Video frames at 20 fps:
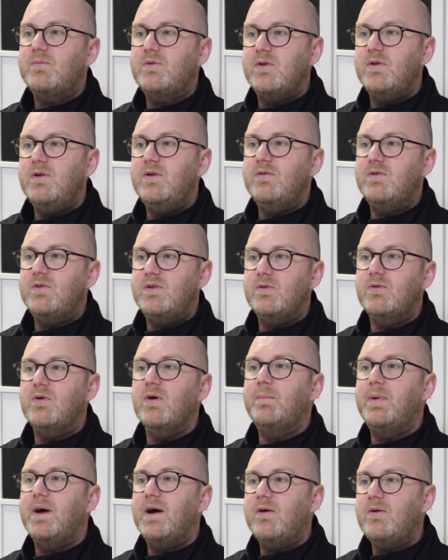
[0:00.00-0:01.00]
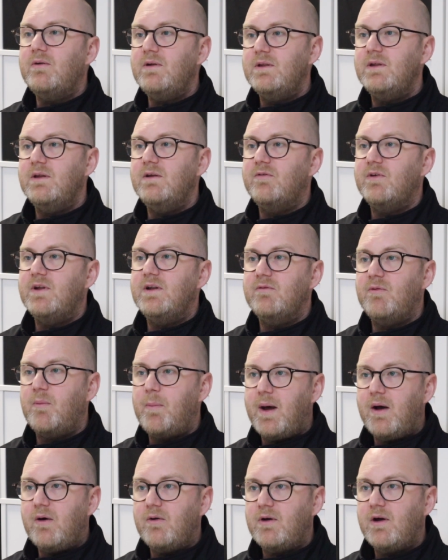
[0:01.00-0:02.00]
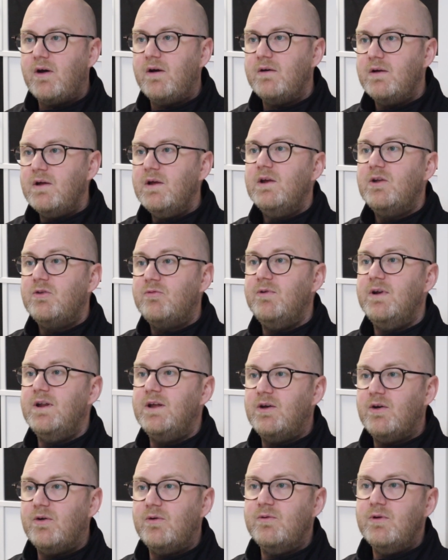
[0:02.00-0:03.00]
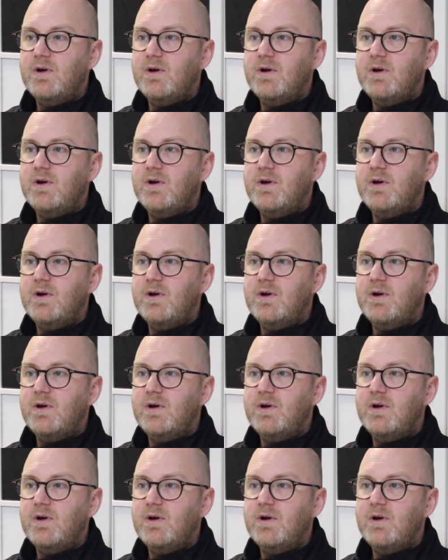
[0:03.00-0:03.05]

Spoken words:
so you've still got power in the event of a power cut. It's really cool.